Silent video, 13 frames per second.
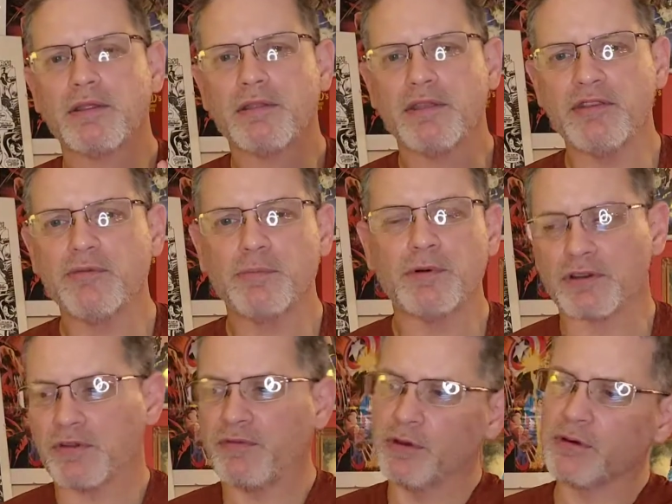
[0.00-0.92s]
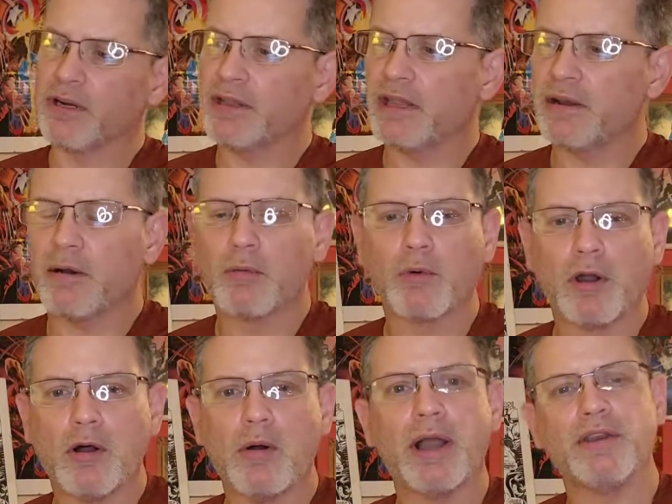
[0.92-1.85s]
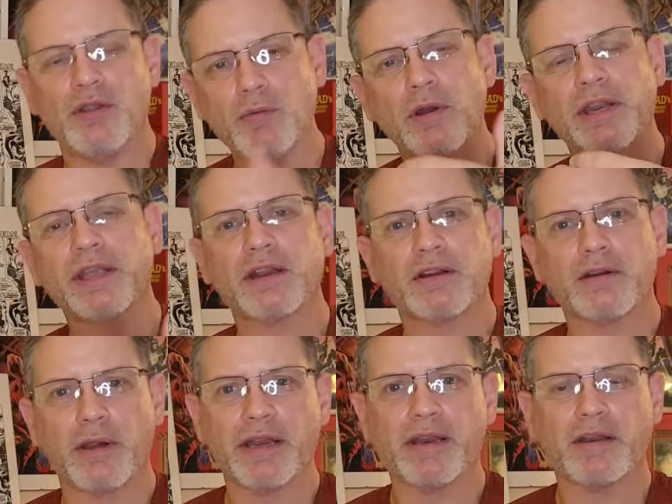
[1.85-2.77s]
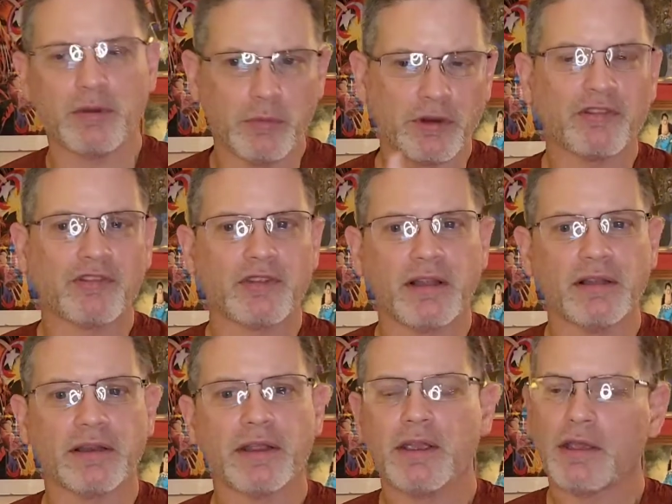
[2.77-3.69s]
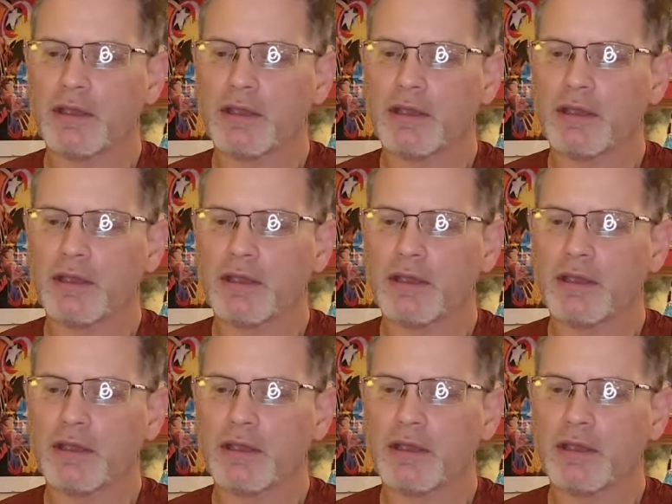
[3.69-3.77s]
these books. If you're going to get a raw and you want to get it graded and you want to sell it,